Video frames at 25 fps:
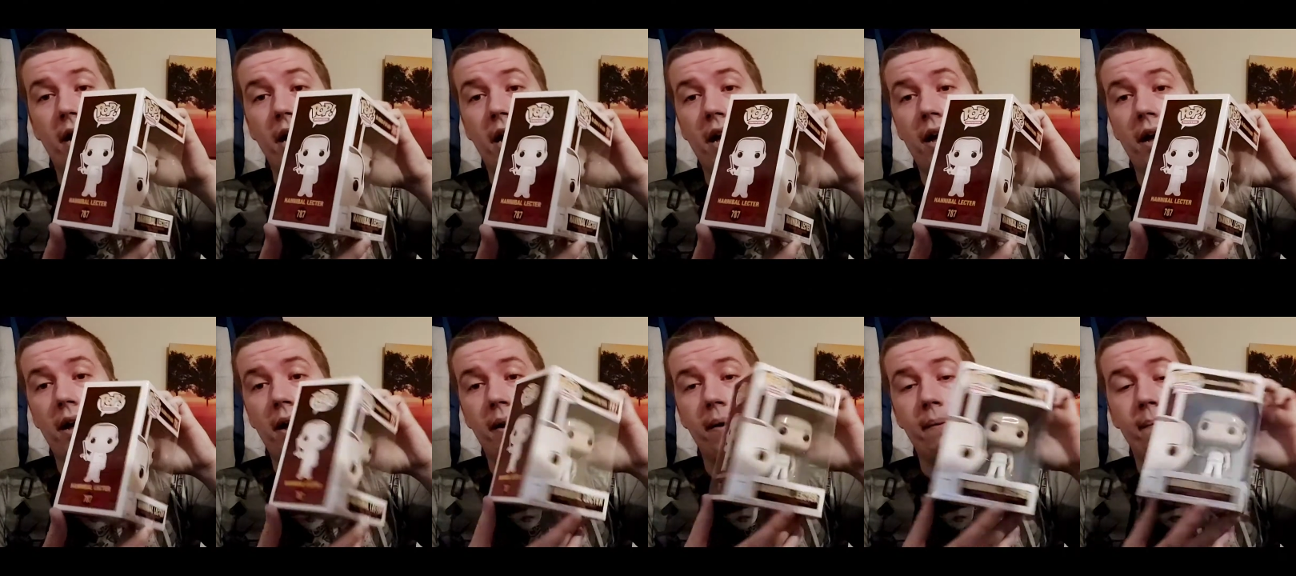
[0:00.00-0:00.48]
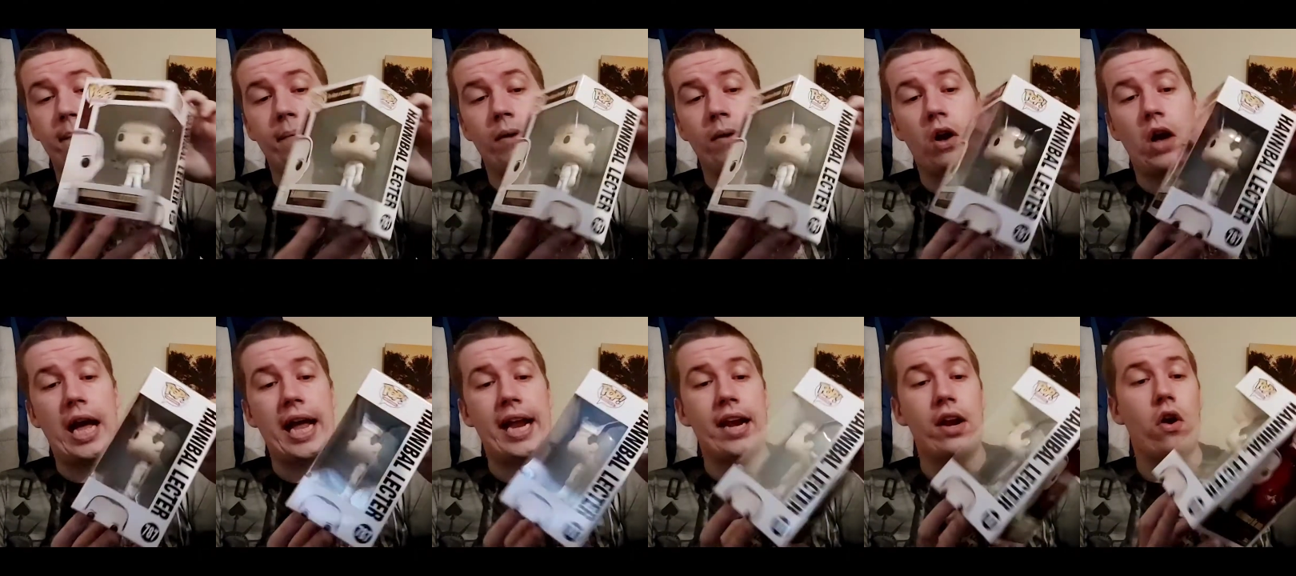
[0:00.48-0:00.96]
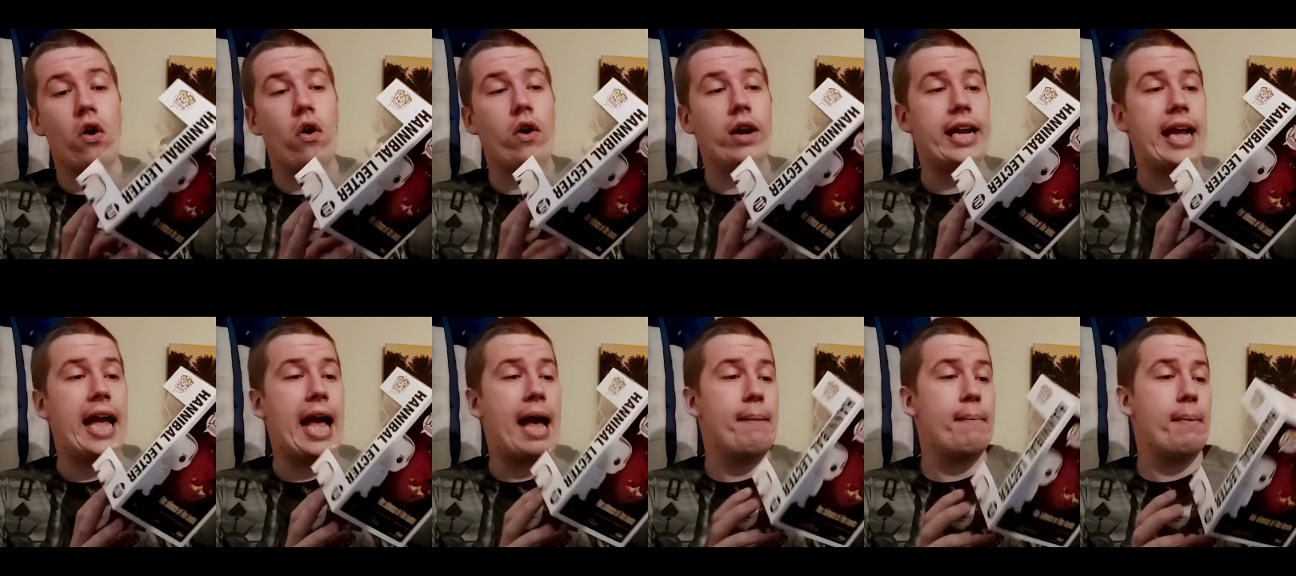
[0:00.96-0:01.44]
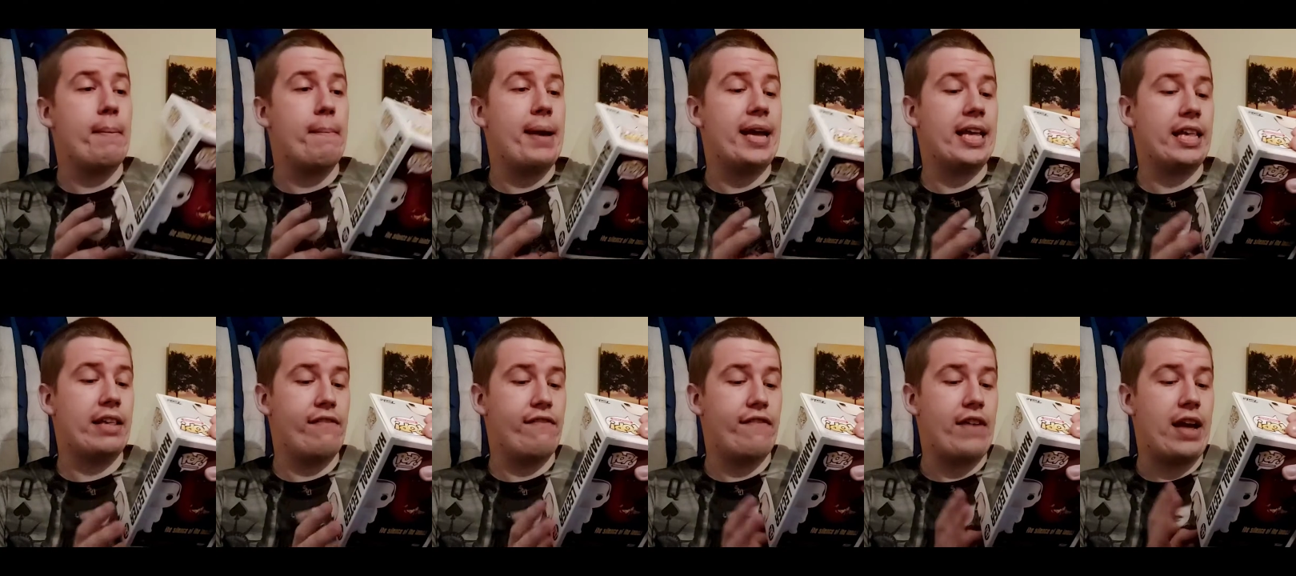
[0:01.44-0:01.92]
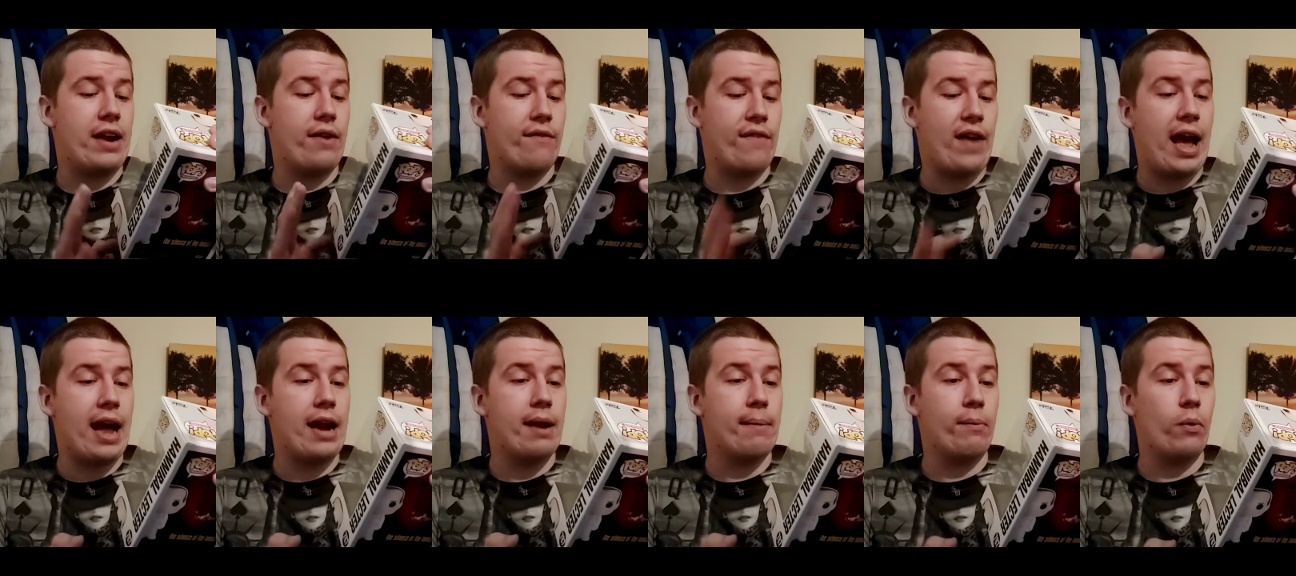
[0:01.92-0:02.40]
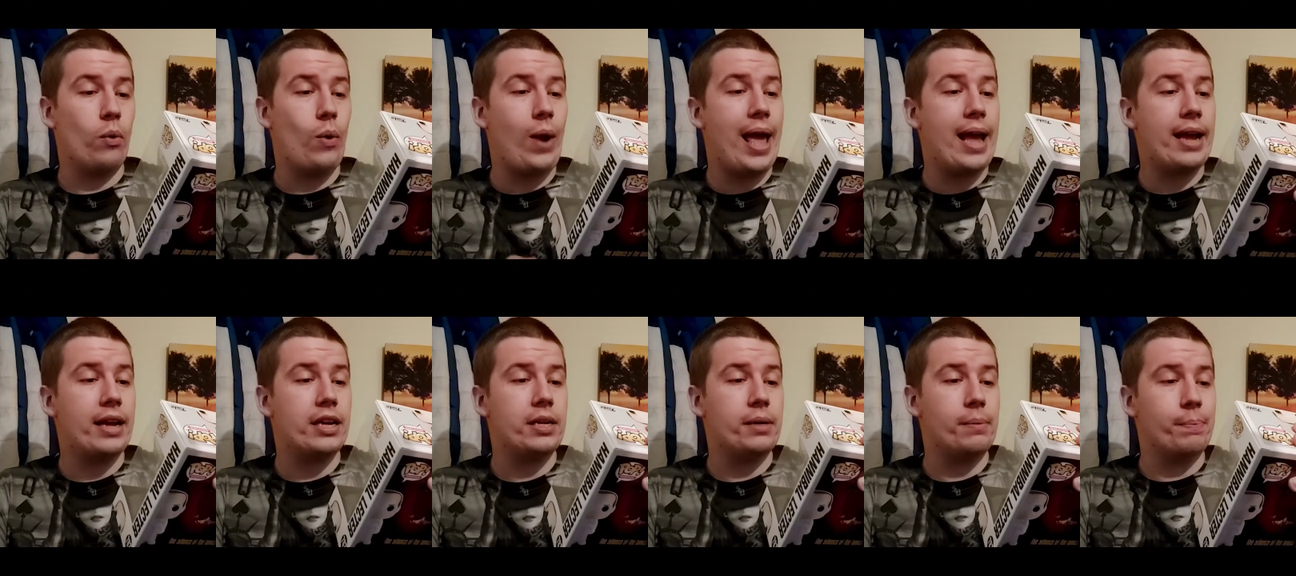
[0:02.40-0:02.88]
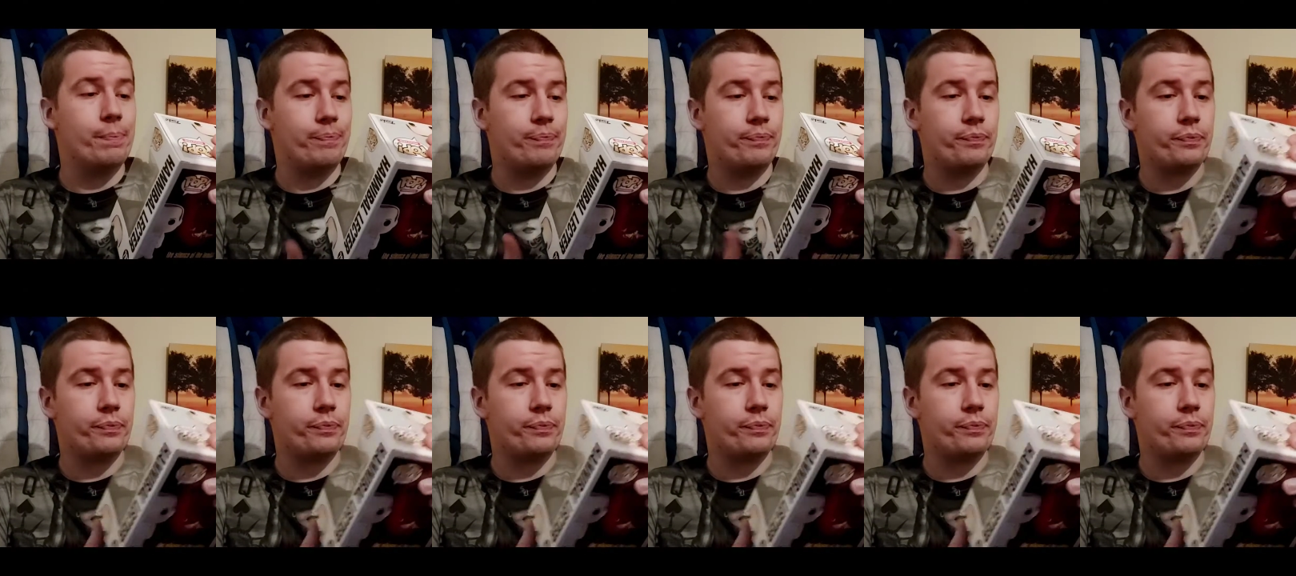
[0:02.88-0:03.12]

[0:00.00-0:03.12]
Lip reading: And I am a massive fan of Hannibal Lecter,